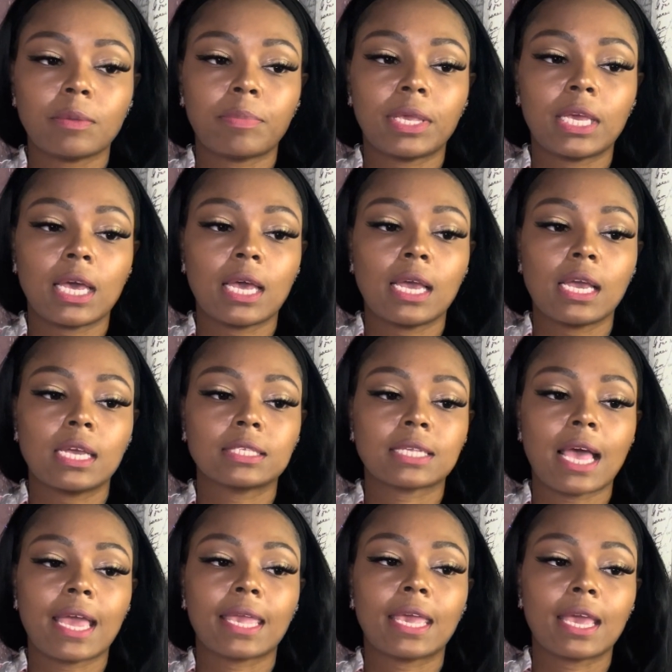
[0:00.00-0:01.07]
because
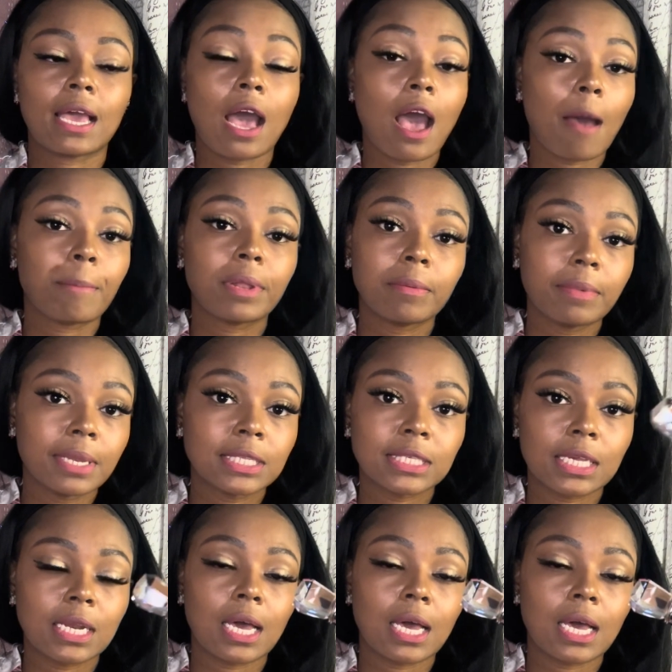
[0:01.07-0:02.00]
I get complimented